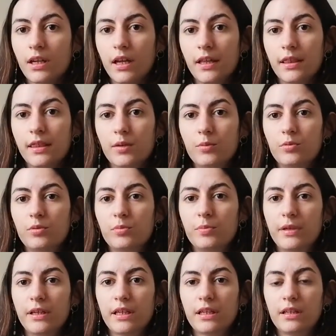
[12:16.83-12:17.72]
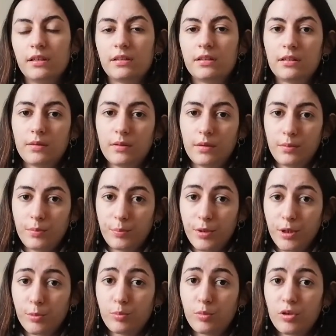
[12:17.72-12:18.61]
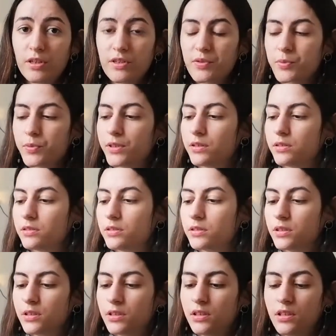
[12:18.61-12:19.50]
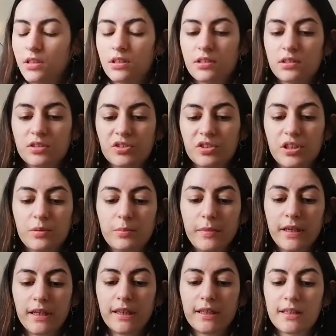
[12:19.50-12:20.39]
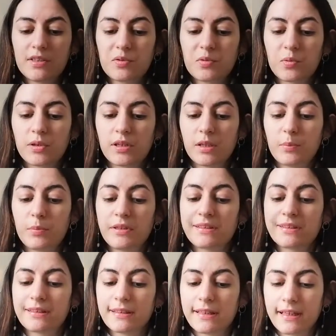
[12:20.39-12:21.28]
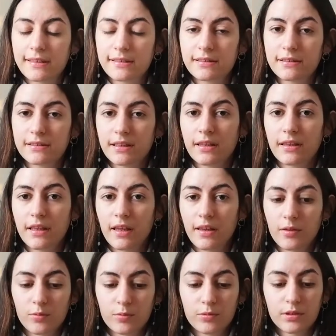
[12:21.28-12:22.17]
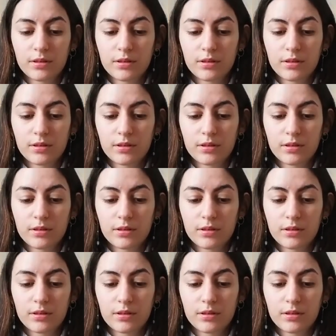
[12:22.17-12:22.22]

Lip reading: and there will be purple as well. So I'll make this one a bit lighter than the other.